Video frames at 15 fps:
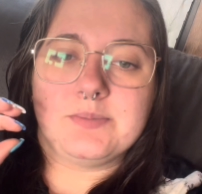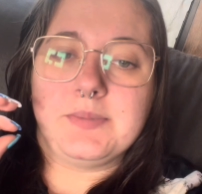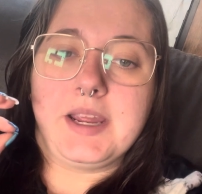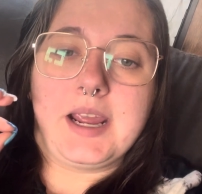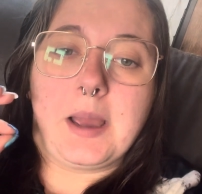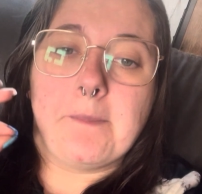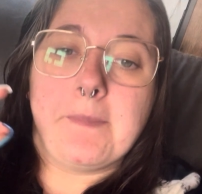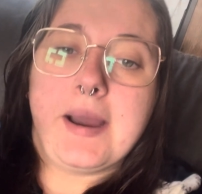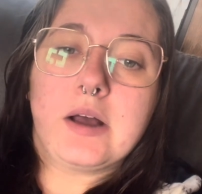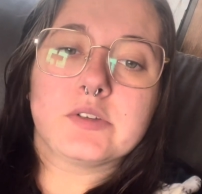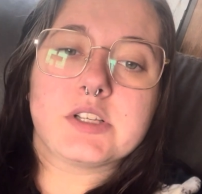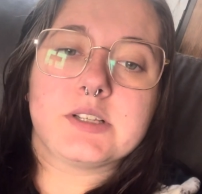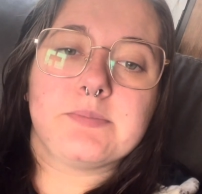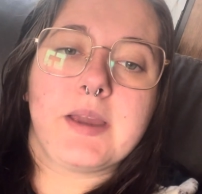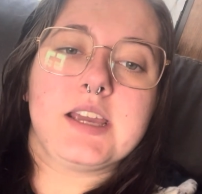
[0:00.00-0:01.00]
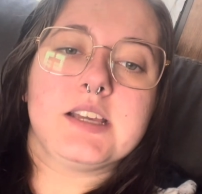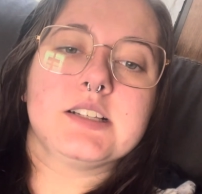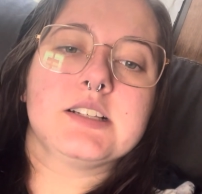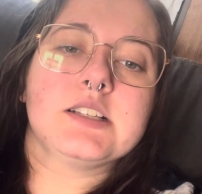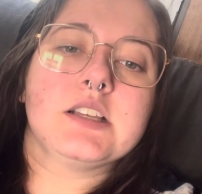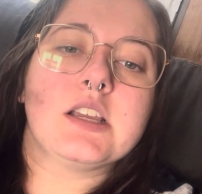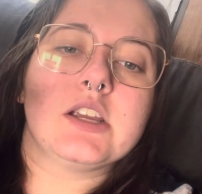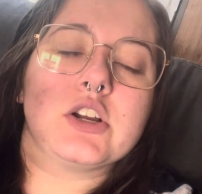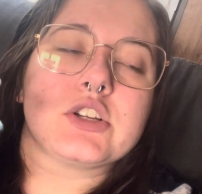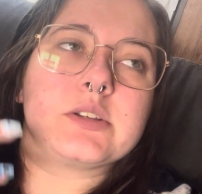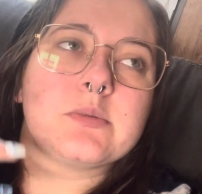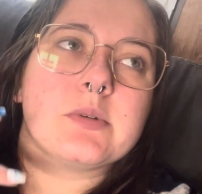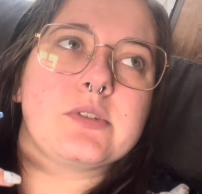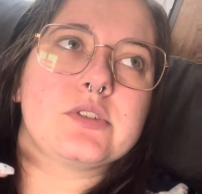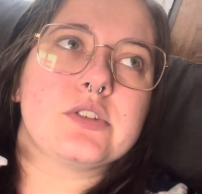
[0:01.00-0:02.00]
being about space, you're
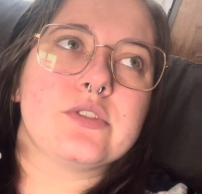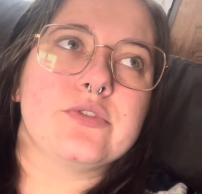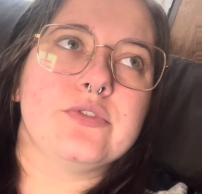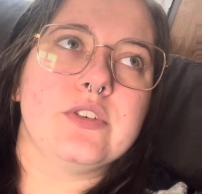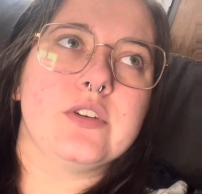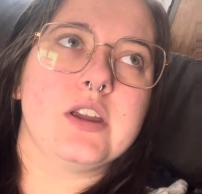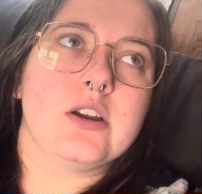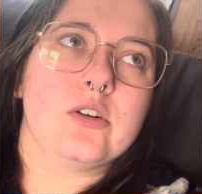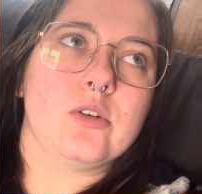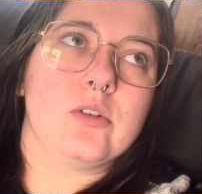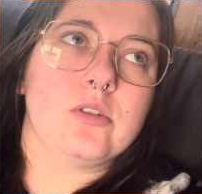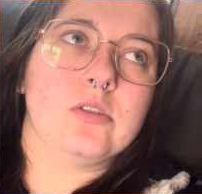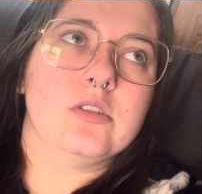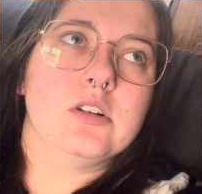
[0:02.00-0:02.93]
supposed to feel